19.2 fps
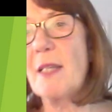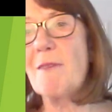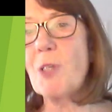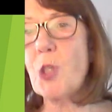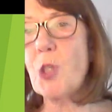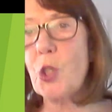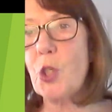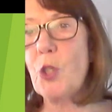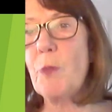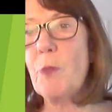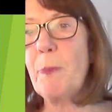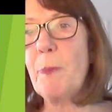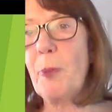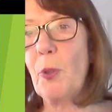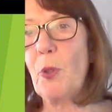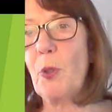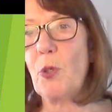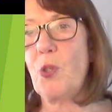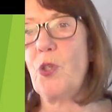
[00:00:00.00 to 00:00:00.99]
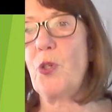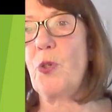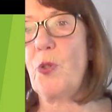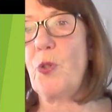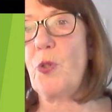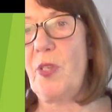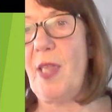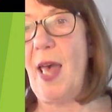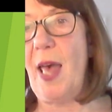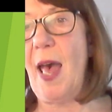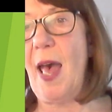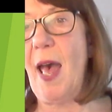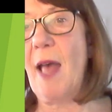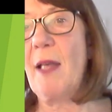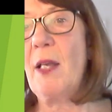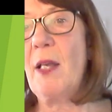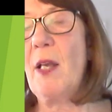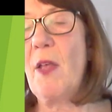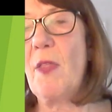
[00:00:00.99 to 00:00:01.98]
There are 2 portals
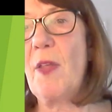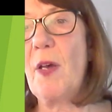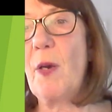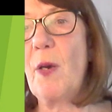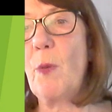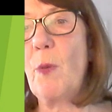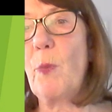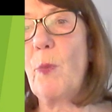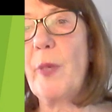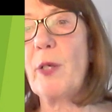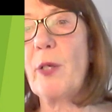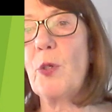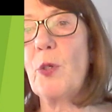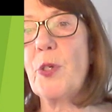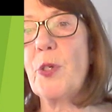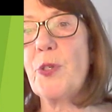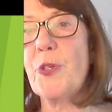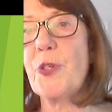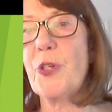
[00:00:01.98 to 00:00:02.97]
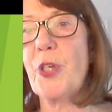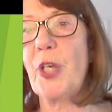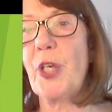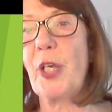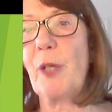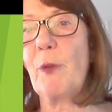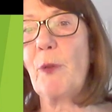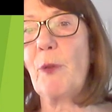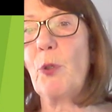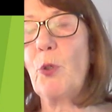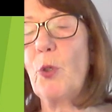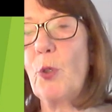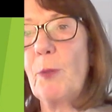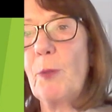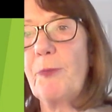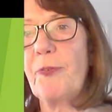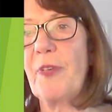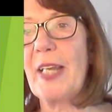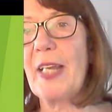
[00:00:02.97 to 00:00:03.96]
there that we're going to
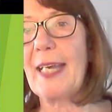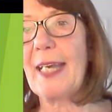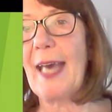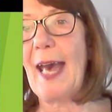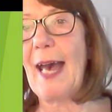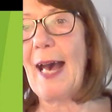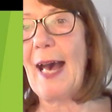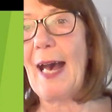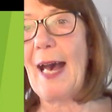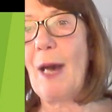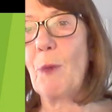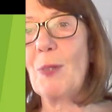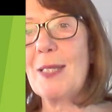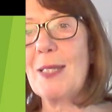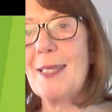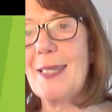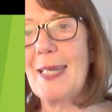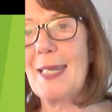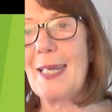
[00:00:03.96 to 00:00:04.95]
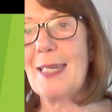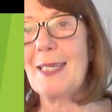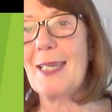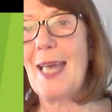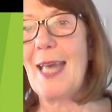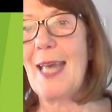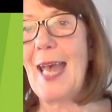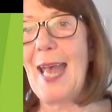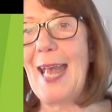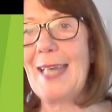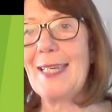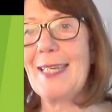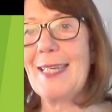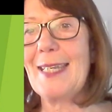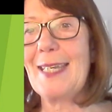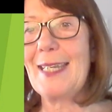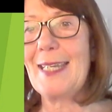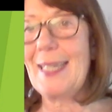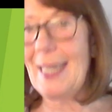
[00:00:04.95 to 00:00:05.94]
hopefully get our data
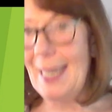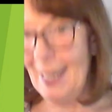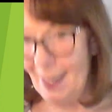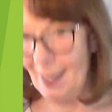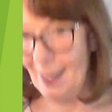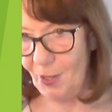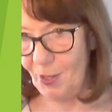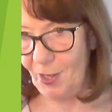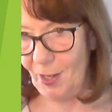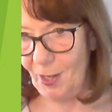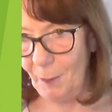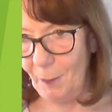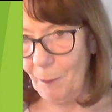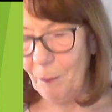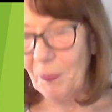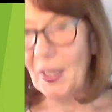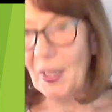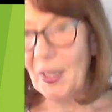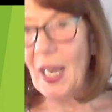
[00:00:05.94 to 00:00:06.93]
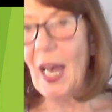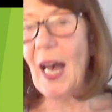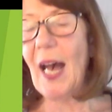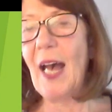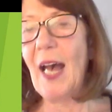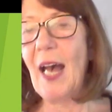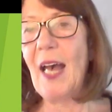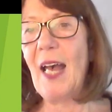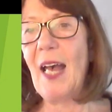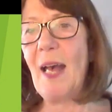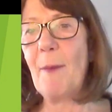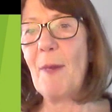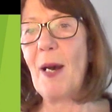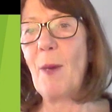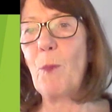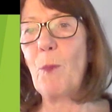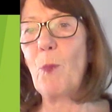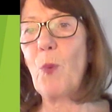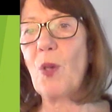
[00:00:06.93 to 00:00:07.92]
entered into.
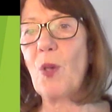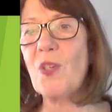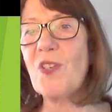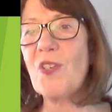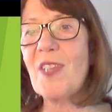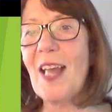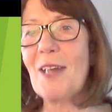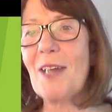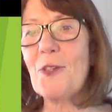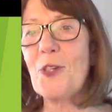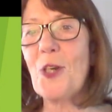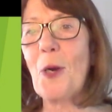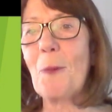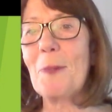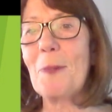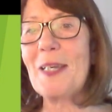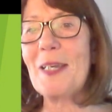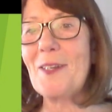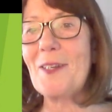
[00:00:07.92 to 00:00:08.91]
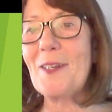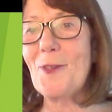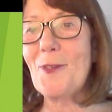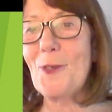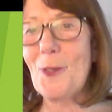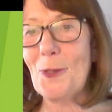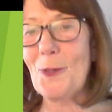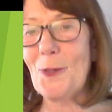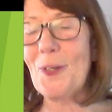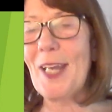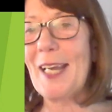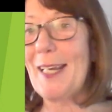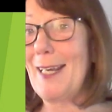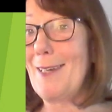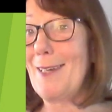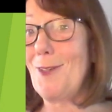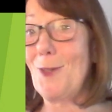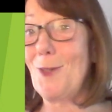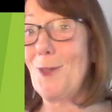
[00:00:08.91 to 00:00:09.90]
And once that job is done,
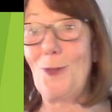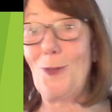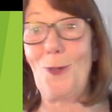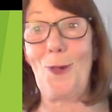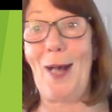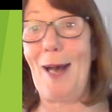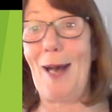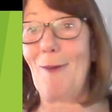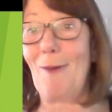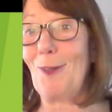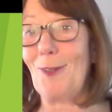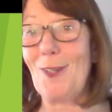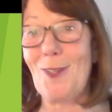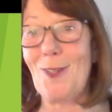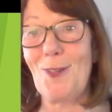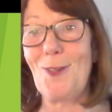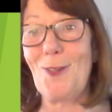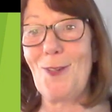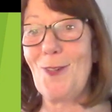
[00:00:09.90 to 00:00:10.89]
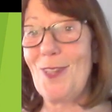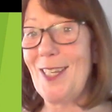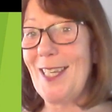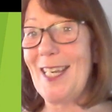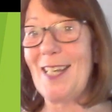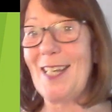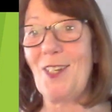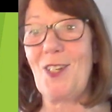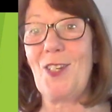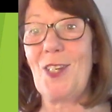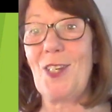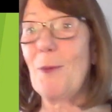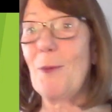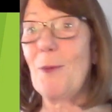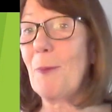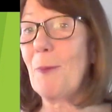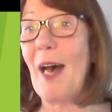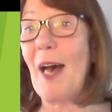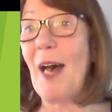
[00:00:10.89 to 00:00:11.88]
and I don't know how long it's going to take to
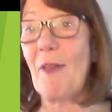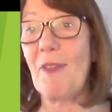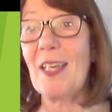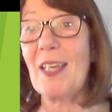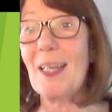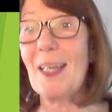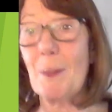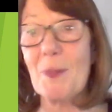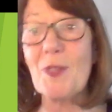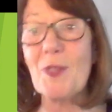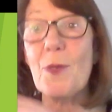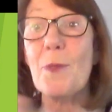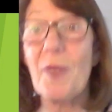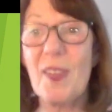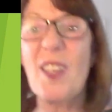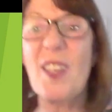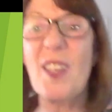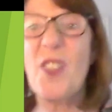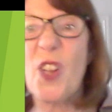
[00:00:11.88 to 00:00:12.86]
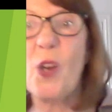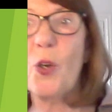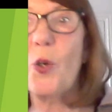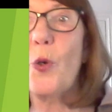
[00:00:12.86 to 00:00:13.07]
do, but I think it'll be something that's